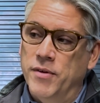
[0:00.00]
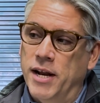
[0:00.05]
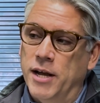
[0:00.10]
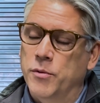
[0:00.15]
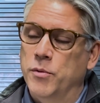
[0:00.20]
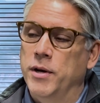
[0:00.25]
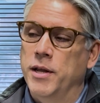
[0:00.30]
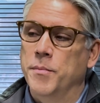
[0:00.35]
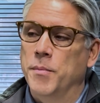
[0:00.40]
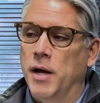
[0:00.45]

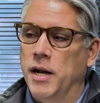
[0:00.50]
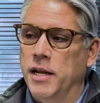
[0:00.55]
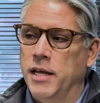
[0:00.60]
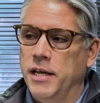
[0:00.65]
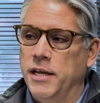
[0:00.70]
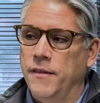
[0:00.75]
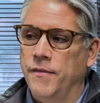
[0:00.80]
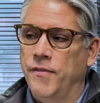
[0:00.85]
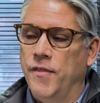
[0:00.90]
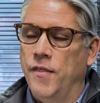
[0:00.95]
equity
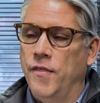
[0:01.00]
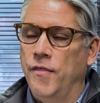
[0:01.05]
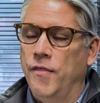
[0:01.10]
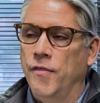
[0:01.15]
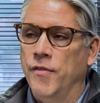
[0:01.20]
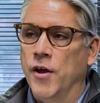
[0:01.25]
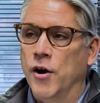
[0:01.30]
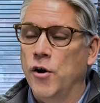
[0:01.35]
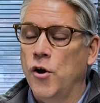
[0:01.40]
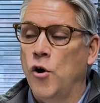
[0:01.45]
money,
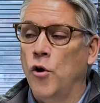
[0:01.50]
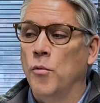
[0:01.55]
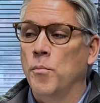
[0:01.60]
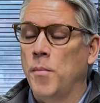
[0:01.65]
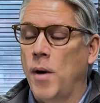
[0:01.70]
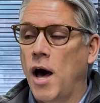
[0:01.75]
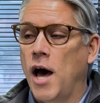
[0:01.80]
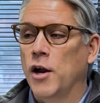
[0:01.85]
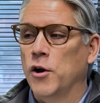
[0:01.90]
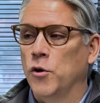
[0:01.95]
their whole
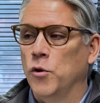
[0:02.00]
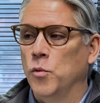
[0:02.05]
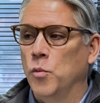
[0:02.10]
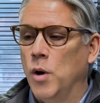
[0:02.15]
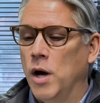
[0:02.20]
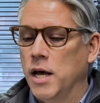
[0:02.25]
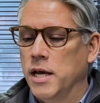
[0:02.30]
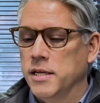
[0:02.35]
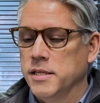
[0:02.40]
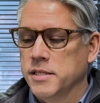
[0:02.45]
model
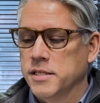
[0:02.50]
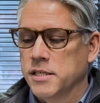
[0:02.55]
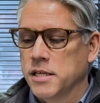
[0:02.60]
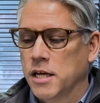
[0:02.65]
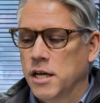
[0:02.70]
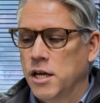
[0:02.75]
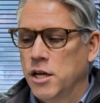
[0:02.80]
was,